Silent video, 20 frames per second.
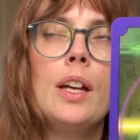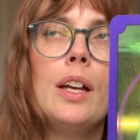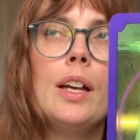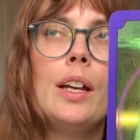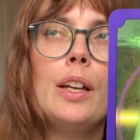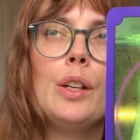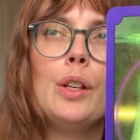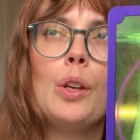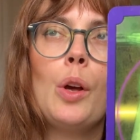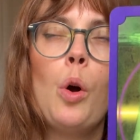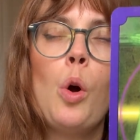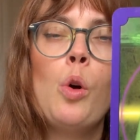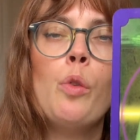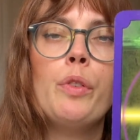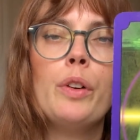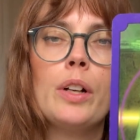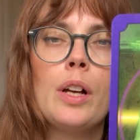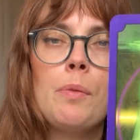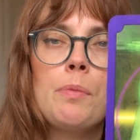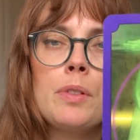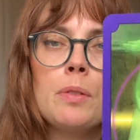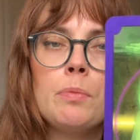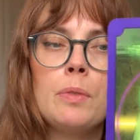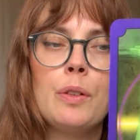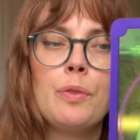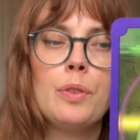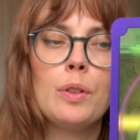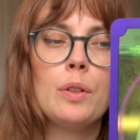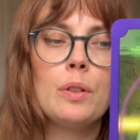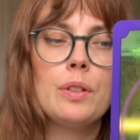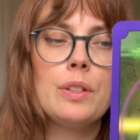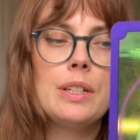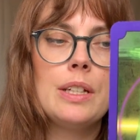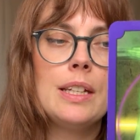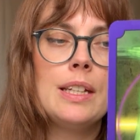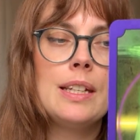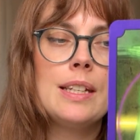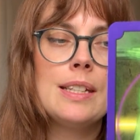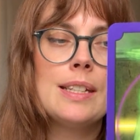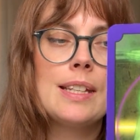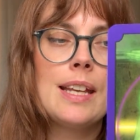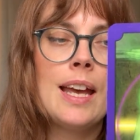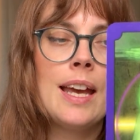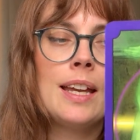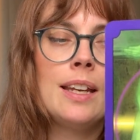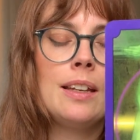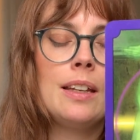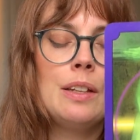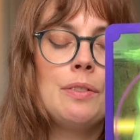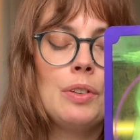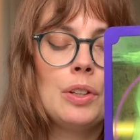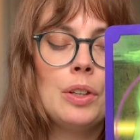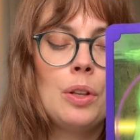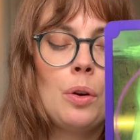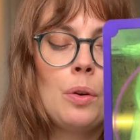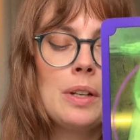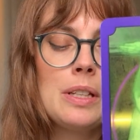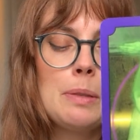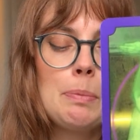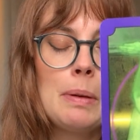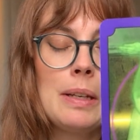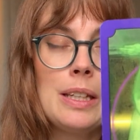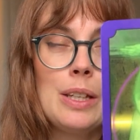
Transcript: you know, overcome some difficulties. And even though it's been